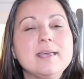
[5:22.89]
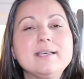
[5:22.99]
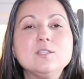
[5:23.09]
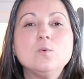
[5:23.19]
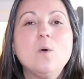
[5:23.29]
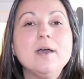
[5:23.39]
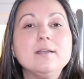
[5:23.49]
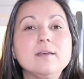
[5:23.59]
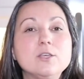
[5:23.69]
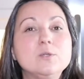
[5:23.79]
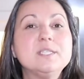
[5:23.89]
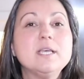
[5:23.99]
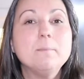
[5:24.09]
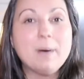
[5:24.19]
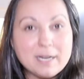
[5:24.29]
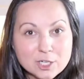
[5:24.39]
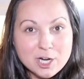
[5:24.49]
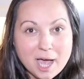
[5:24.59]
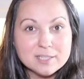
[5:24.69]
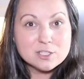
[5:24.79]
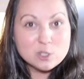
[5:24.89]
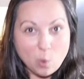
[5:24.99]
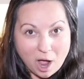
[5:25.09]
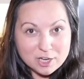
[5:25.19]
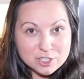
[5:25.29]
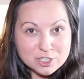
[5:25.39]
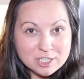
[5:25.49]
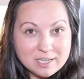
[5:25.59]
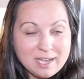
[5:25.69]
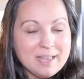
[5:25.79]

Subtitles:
is one using butternut squash.